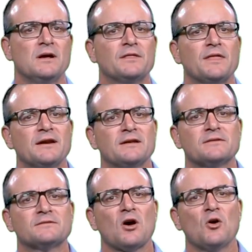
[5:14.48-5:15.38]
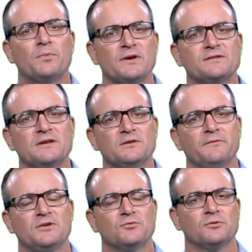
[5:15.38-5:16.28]
That is, obese
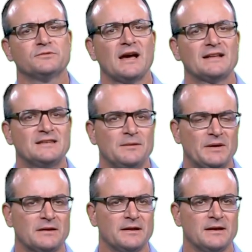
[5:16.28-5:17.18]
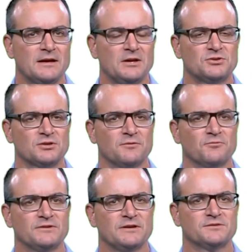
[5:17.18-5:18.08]
individuals are typically insulin
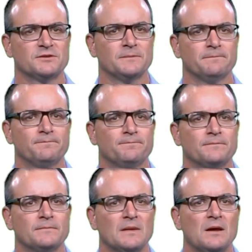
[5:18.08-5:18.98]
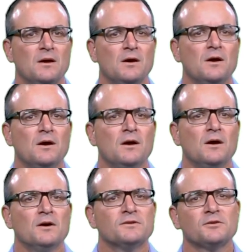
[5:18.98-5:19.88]
resistant.
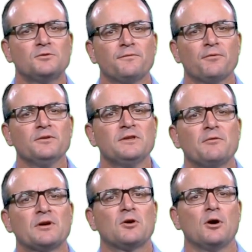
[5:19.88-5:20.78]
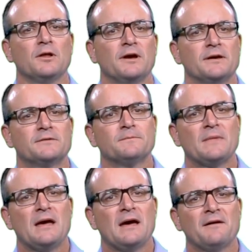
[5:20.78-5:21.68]
So DeFronzo and colleagues
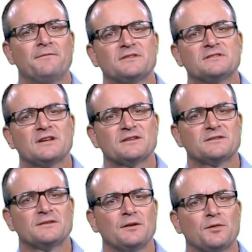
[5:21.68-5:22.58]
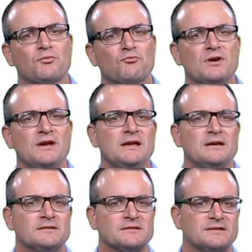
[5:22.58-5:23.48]
have suggested that 3
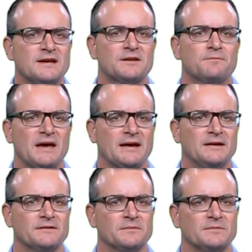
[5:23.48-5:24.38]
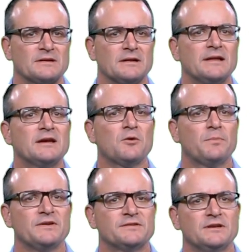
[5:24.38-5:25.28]
distinct mechanisms link
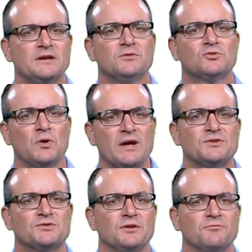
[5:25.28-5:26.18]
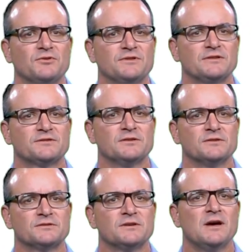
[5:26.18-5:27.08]
obesity to insulin resistance